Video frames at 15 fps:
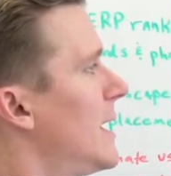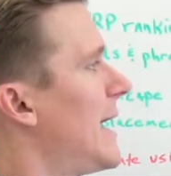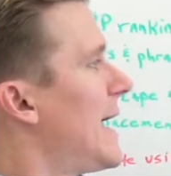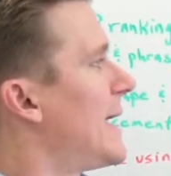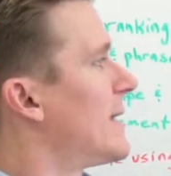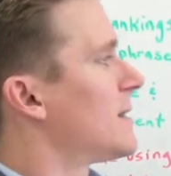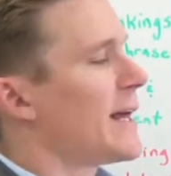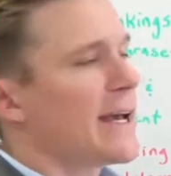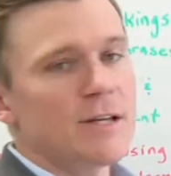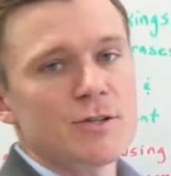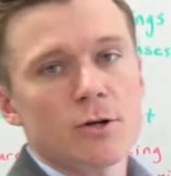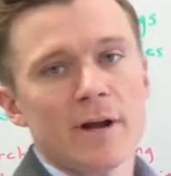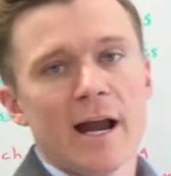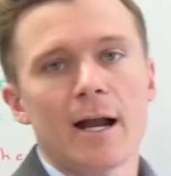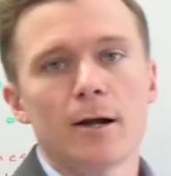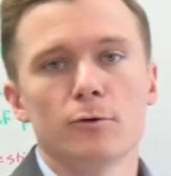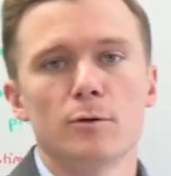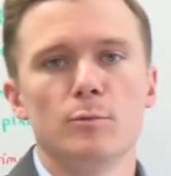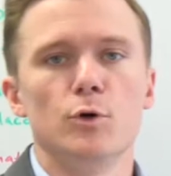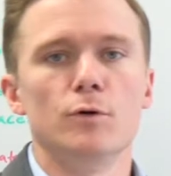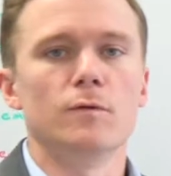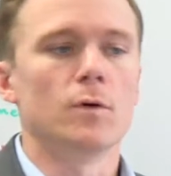and laser hair
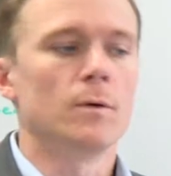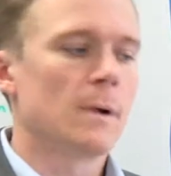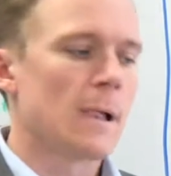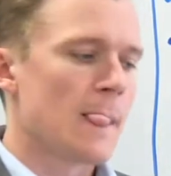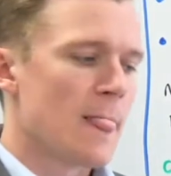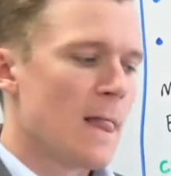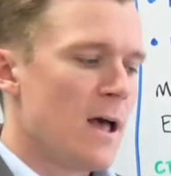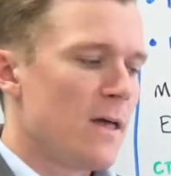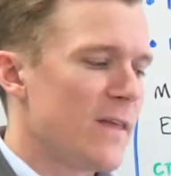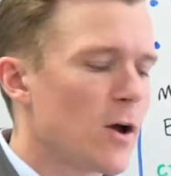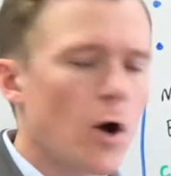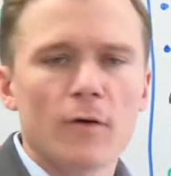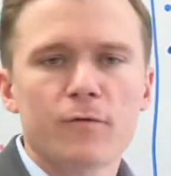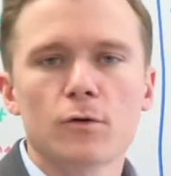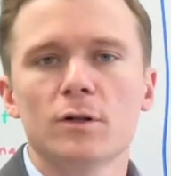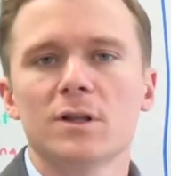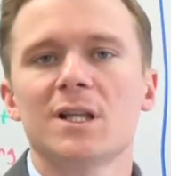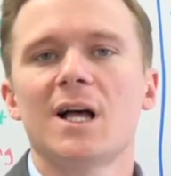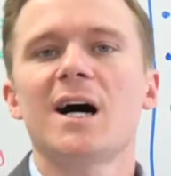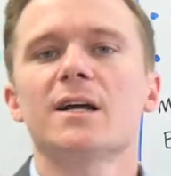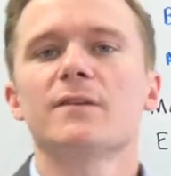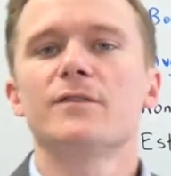removal. They offer a
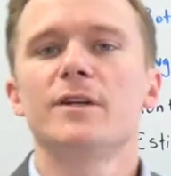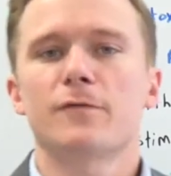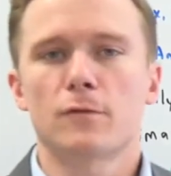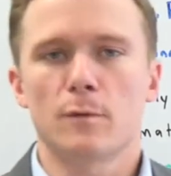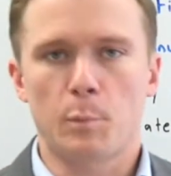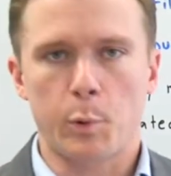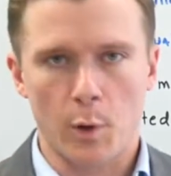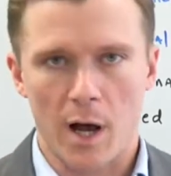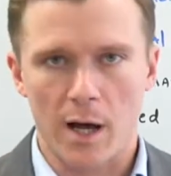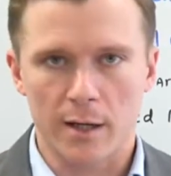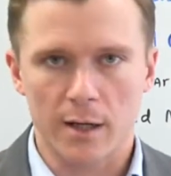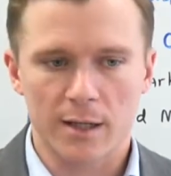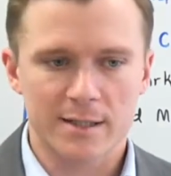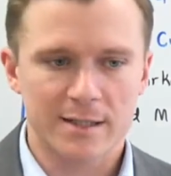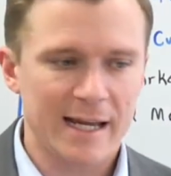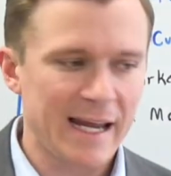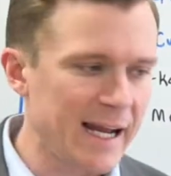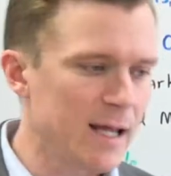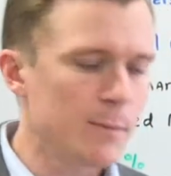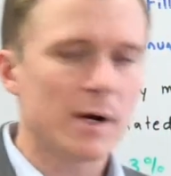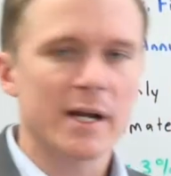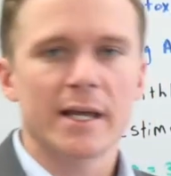lot of different products.
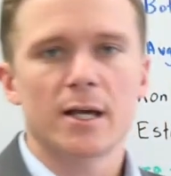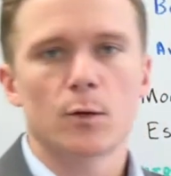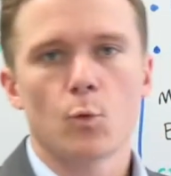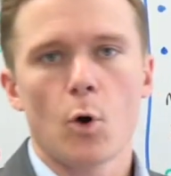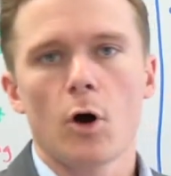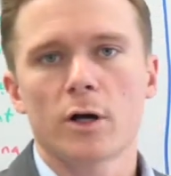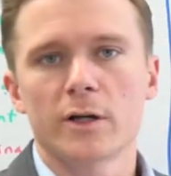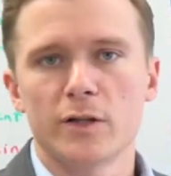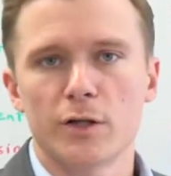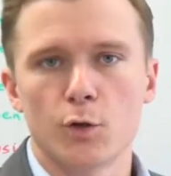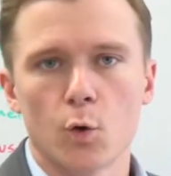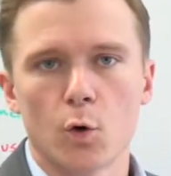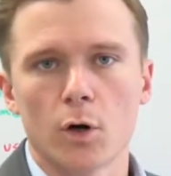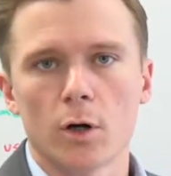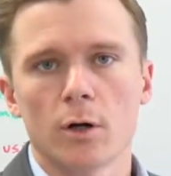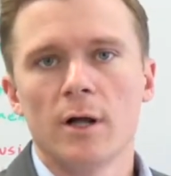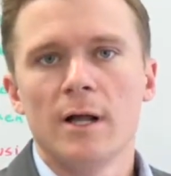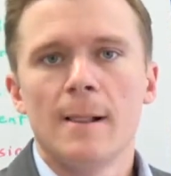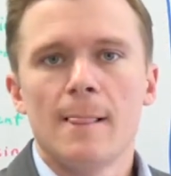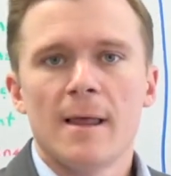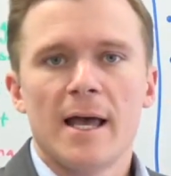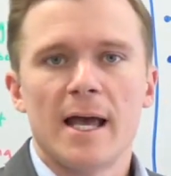Anybody can walk in the door
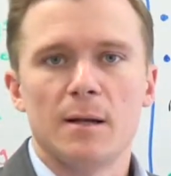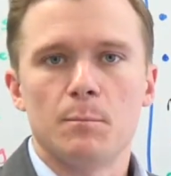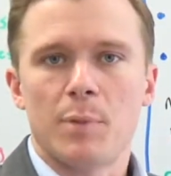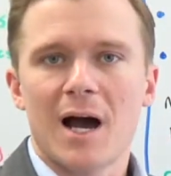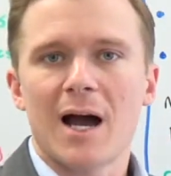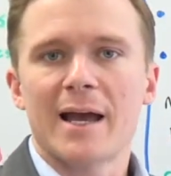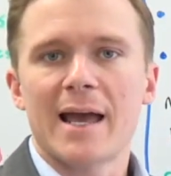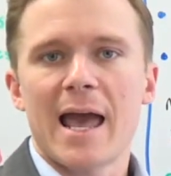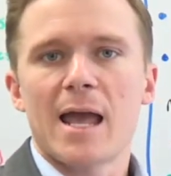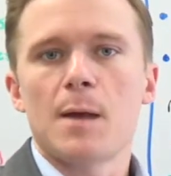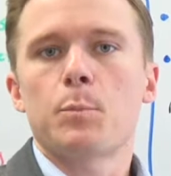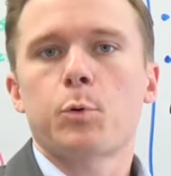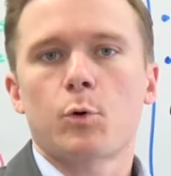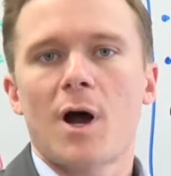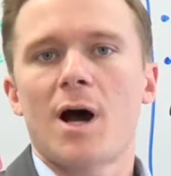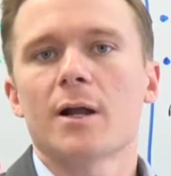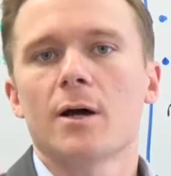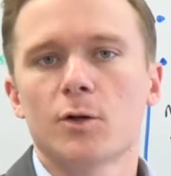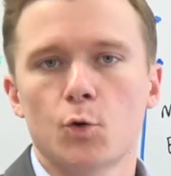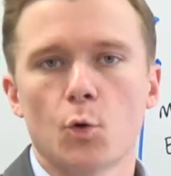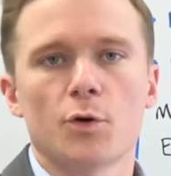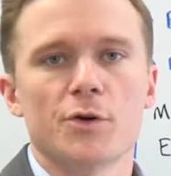and buy a
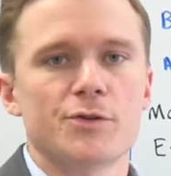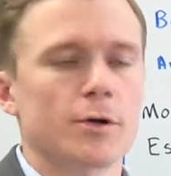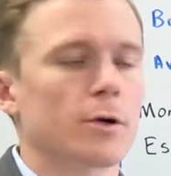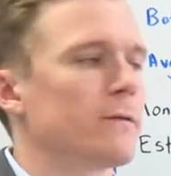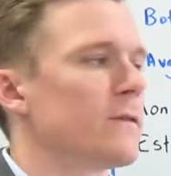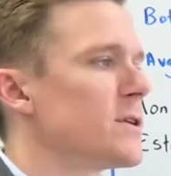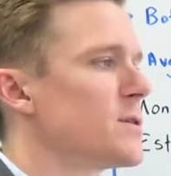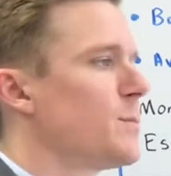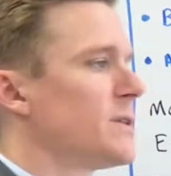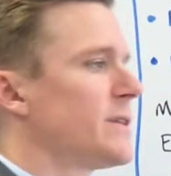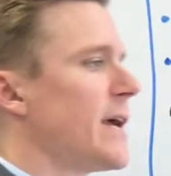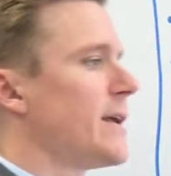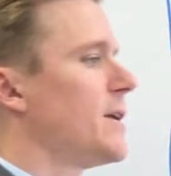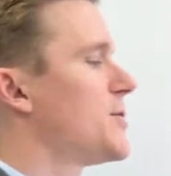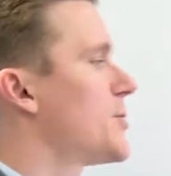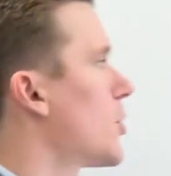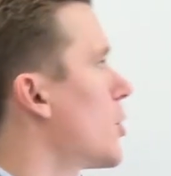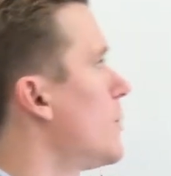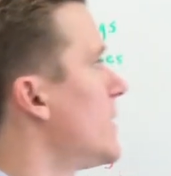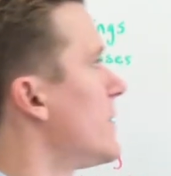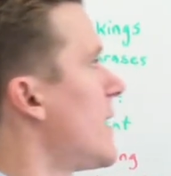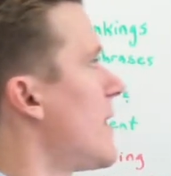product or service, but they
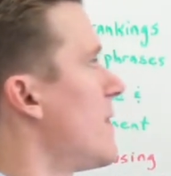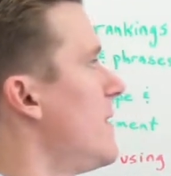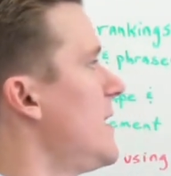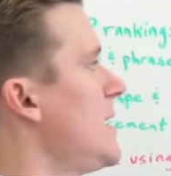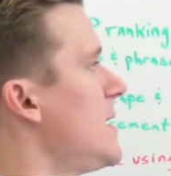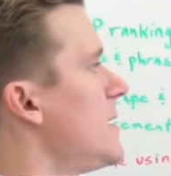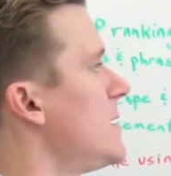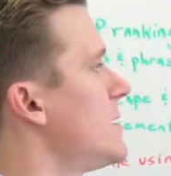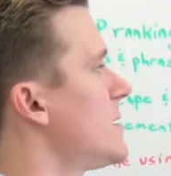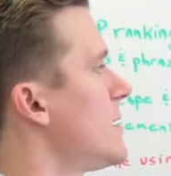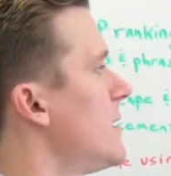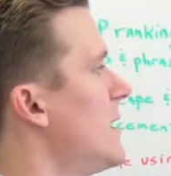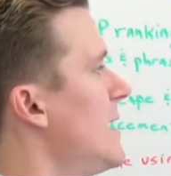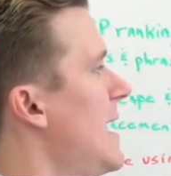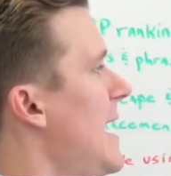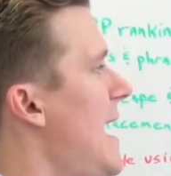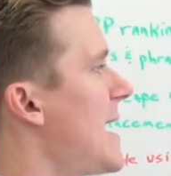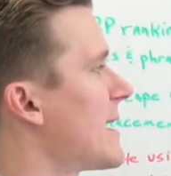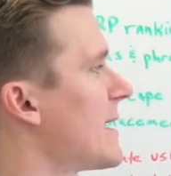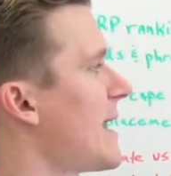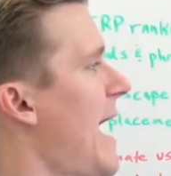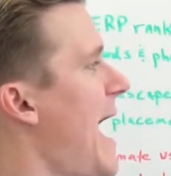determined that these
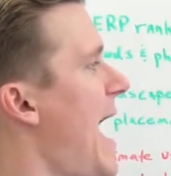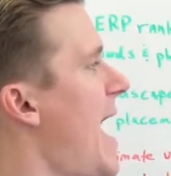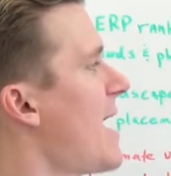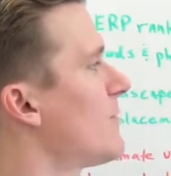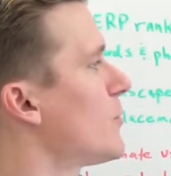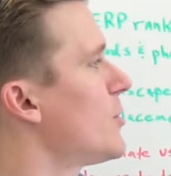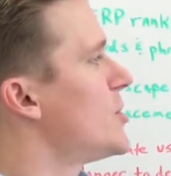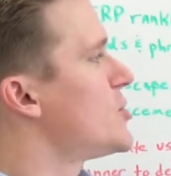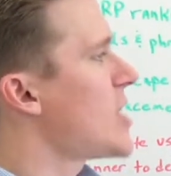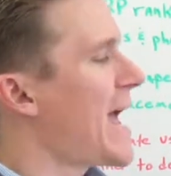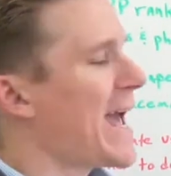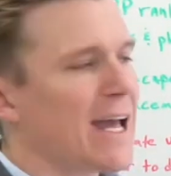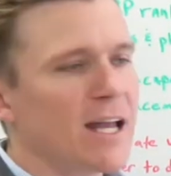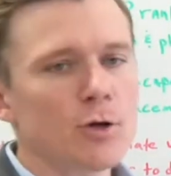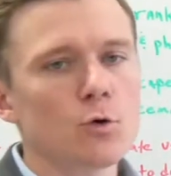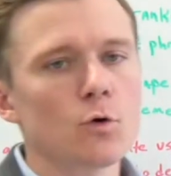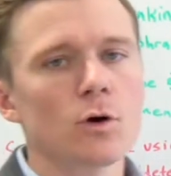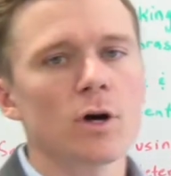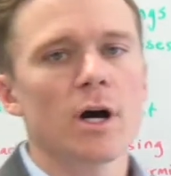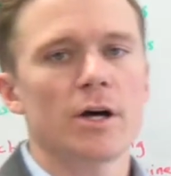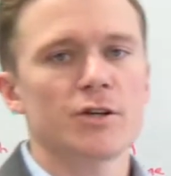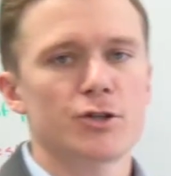had an average annual
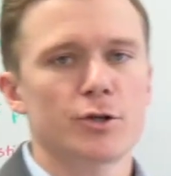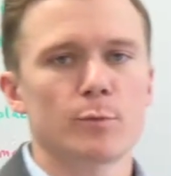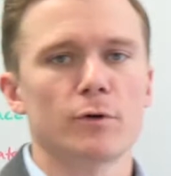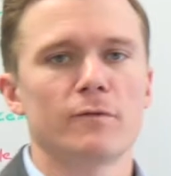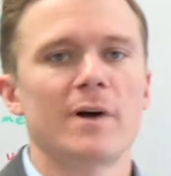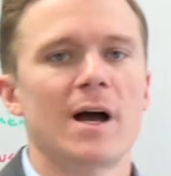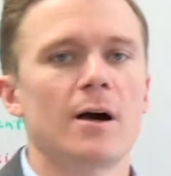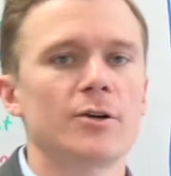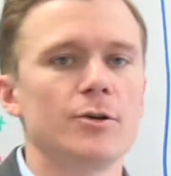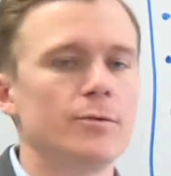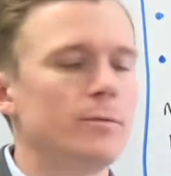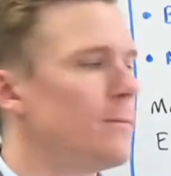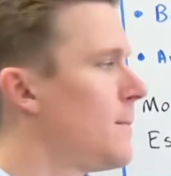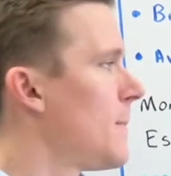customer value